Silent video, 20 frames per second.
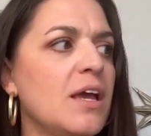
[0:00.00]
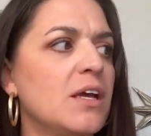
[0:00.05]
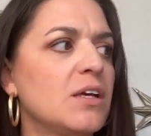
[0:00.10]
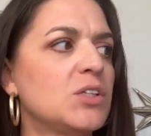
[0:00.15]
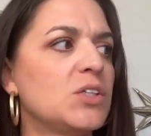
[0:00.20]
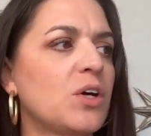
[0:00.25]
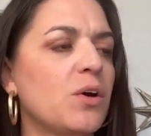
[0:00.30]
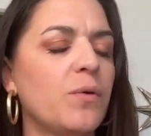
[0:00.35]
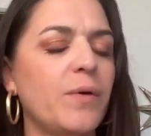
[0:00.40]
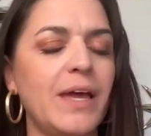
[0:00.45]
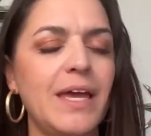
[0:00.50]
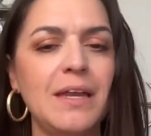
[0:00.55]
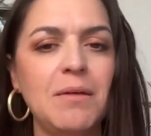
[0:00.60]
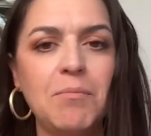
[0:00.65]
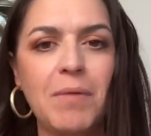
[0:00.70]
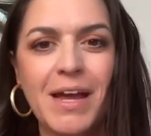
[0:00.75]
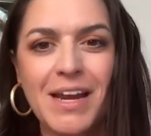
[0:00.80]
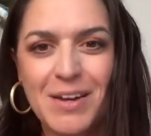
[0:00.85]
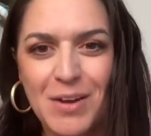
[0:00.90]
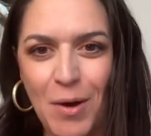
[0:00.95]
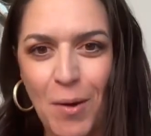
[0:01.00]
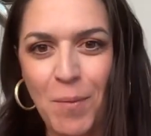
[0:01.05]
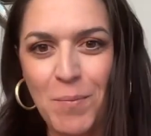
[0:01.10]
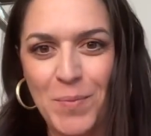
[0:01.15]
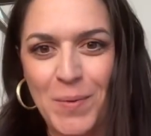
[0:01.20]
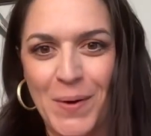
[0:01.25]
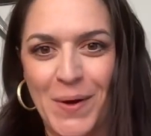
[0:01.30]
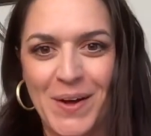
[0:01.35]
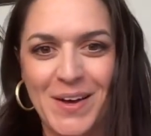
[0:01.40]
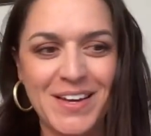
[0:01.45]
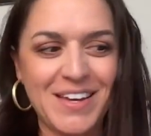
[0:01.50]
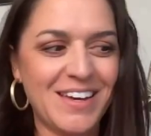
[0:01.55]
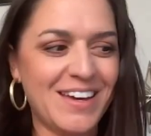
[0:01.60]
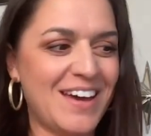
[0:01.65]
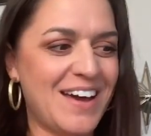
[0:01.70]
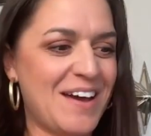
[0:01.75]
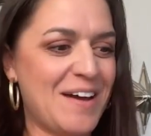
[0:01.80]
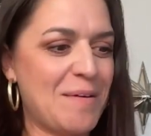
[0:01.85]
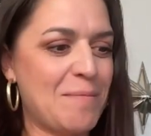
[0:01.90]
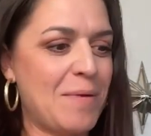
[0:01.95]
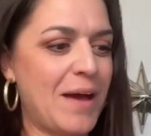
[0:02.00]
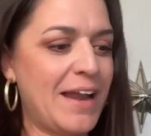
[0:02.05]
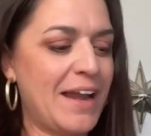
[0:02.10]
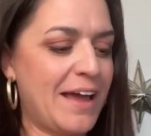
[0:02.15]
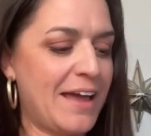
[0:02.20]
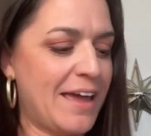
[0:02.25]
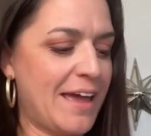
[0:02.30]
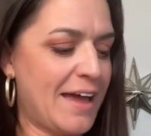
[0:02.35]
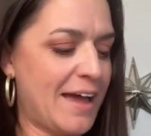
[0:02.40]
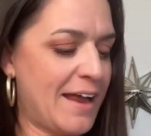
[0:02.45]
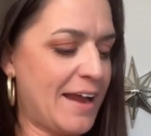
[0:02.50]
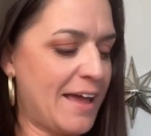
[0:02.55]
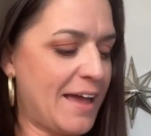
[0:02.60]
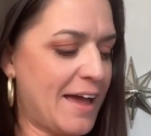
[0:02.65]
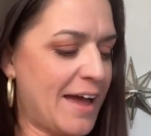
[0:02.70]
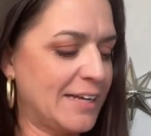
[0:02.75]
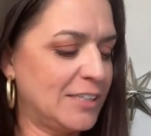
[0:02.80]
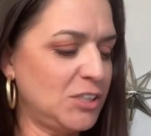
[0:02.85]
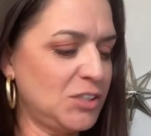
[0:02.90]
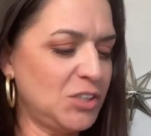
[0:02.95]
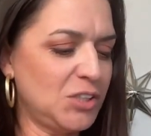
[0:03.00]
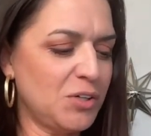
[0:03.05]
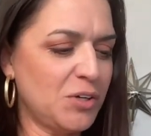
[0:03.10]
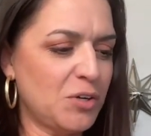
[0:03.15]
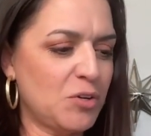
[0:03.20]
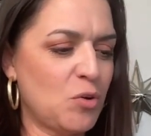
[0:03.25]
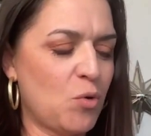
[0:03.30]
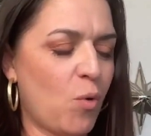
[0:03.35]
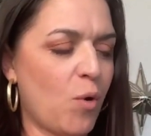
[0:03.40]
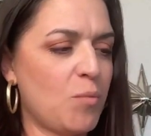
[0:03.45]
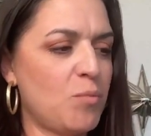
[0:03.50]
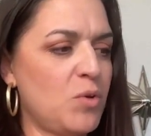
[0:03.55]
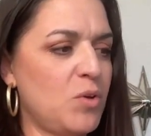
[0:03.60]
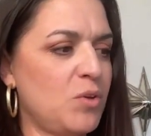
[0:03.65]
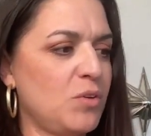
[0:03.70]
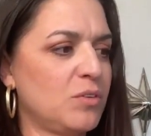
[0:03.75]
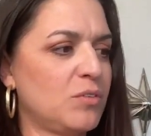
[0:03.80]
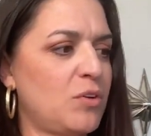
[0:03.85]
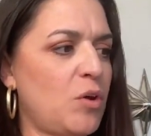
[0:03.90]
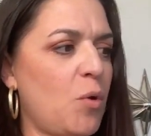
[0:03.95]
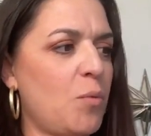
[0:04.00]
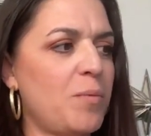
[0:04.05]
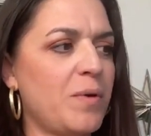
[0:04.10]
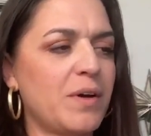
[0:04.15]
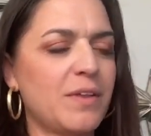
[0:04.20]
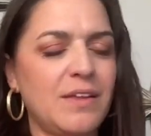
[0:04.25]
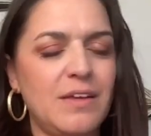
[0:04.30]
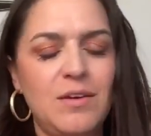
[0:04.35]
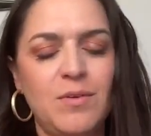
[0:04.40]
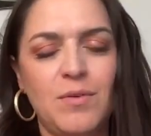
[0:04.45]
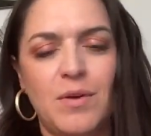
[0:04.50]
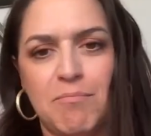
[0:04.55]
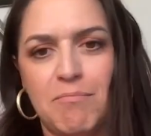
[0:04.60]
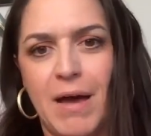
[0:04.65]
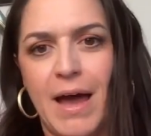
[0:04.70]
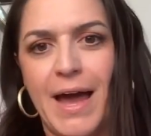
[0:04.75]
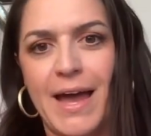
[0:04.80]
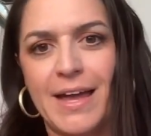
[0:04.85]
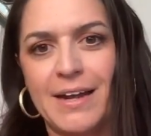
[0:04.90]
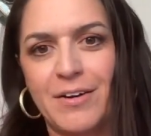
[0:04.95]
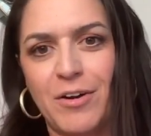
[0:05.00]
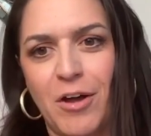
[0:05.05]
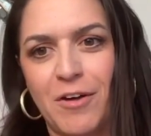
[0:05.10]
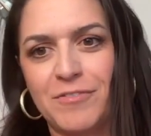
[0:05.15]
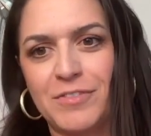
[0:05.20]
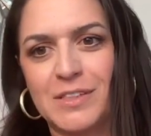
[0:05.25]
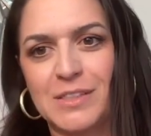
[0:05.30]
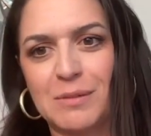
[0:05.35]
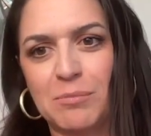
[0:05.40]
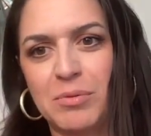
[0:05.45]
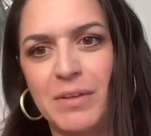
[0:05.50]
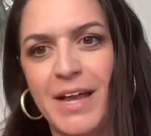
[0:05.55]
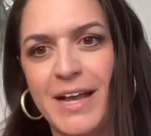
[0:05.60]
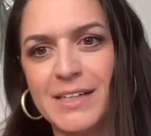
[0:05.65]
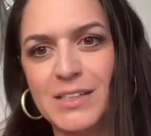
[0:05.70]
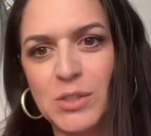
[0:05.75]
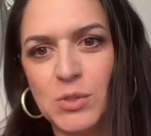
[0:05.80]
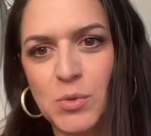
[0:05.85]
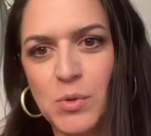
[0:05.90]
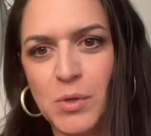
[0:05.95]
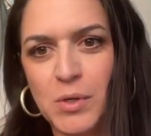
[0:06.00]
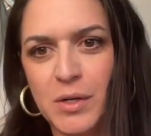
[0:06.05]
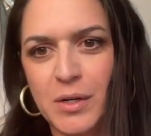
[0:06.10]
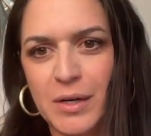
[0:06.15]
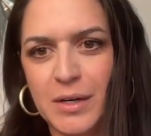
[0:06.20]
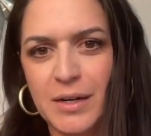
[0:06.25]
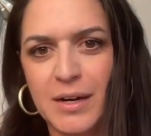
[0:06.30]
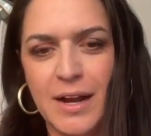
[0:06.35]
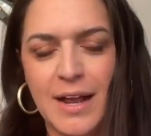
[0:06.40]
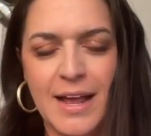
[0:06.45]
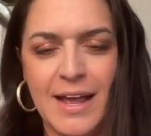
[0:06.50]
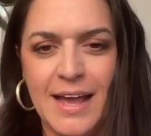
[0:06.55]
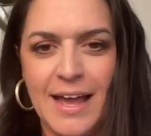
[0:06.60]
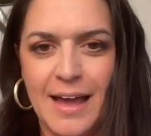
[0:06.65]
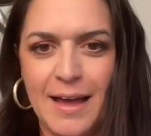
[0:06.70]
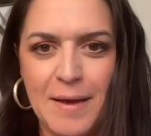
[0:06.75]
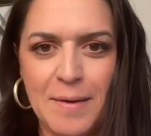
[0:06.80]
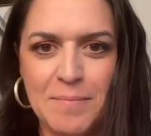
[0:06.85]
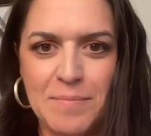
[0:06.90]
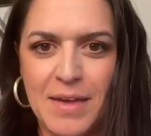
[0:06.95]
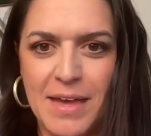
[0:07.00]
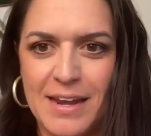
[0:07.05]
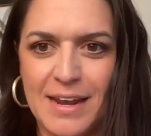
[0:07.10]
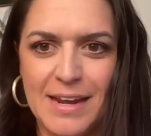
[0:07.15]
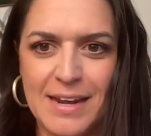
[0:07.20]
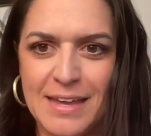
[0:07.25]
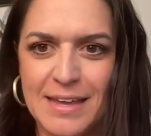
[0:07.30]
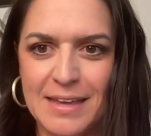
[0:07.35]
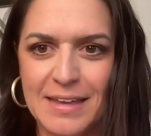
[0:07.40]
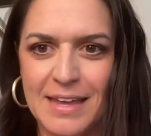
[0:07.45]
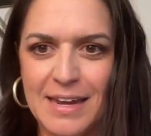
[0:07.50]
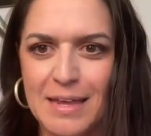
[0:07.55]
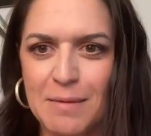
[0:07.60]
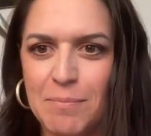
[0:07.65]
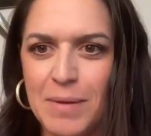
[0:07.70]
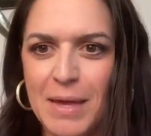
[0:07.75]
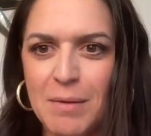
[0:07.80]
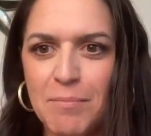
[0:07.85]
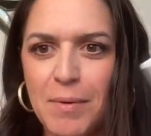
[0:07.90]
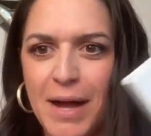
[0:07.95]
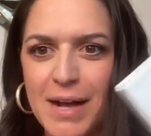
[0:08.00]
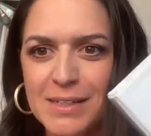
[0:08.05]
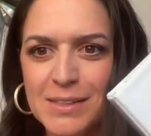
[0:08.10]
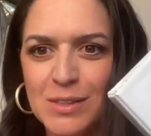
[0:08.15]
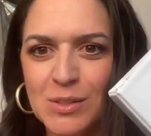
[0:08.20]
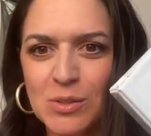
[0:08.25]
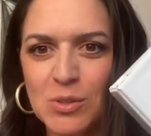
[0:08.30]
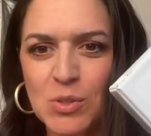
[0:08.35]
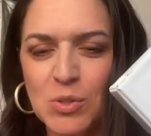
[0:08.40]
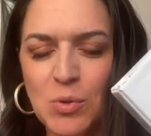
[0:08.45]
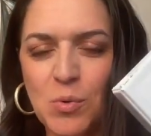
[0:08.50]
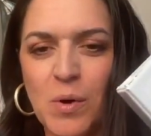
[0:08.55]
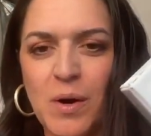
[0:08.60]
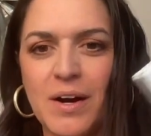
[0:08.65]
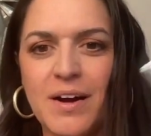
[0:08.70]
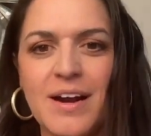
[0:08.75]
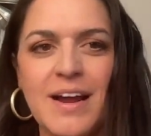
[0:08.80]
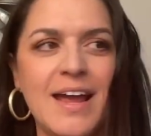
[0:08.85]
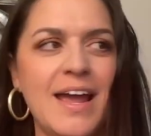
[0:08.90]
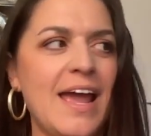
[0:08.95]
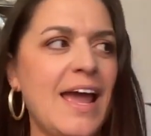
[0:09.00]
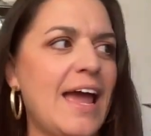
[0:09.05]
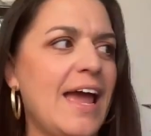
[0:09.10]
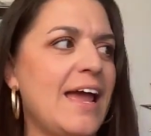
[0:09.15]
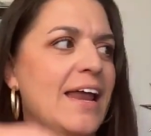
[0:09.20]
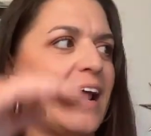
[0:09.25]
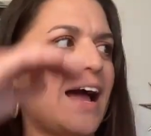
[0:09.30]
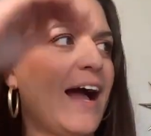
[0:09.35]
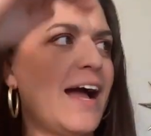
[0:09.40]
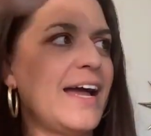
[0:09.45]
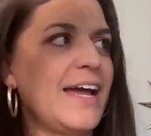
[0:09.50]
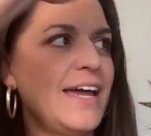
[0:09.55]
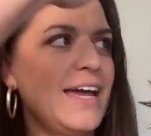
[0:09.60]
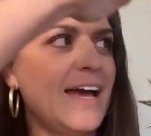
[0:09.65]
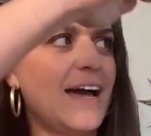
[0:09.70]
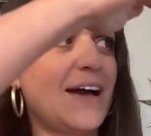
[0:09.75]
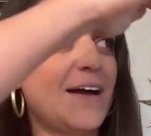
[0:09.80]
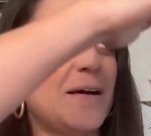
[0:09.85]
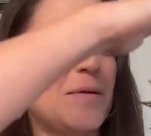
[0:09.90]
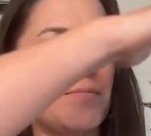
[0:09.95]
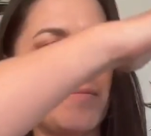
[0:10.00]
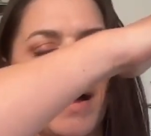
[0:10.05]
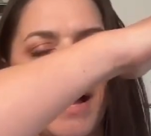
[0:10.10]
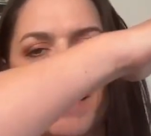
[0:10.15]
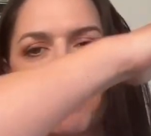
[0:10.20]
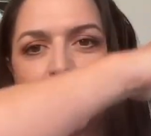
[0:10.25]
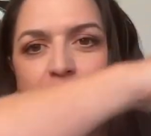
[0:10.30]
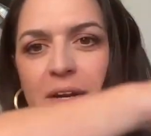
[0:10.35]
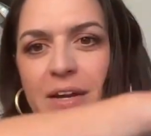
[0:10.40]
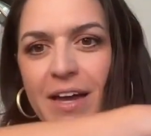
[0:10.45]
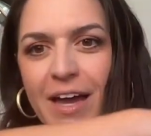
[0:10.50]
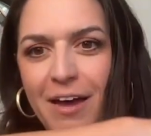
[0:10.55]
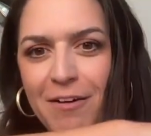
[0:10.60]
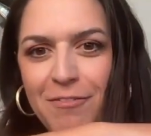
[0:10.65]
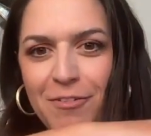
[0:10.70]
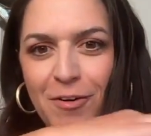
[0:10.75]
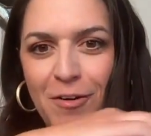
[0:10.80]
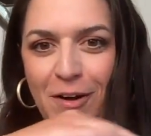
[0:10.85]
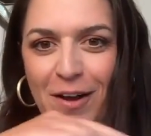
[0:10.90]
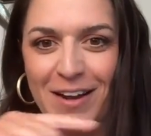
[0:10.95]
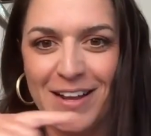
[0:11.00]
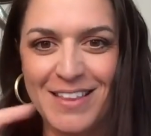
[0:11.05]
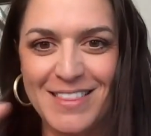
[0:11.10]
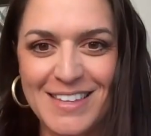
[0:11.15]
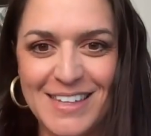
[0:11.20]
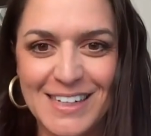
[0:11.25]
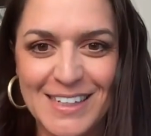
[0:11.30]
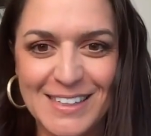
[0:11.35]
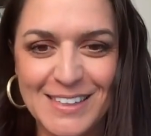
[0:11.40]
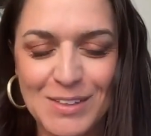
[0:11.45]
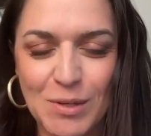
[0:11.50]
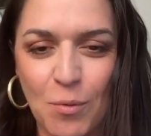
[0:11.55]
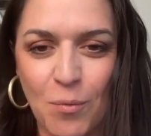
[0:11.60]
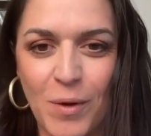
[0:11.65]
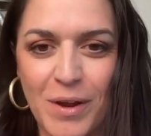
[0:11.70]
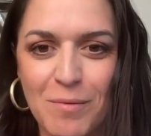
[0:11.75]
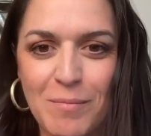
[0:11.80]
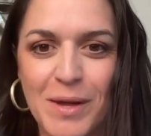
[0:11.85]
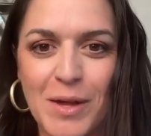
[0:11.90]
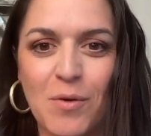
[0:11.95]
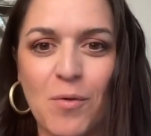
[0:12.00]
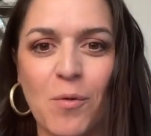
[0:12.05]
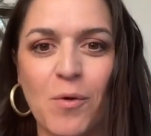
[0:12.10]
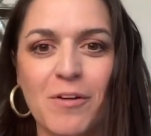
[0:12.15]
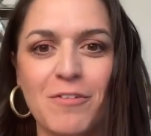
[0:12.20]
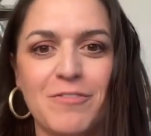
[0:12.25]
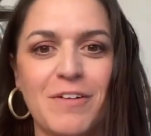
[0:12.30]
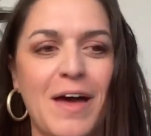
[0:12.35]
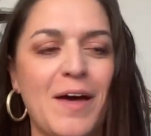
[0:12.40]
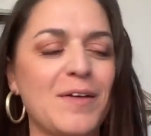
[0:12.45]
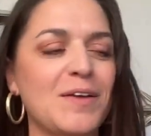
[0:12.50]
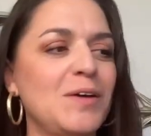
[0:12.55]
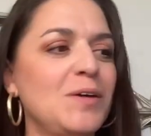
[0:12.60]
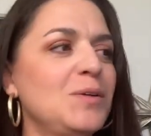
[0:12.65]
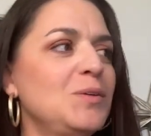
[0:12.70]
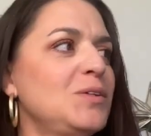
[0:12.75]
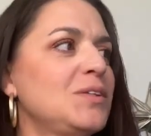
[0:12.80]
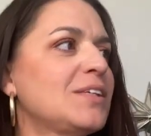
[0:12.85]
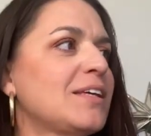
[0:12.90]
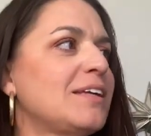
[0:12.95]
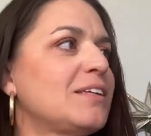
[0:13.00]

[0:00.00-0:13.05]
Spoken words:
So in my notebook, and I just took a normal notebook that you can buy at an office supply store, or at any big box store, and I put a cover on it that is one of my core values.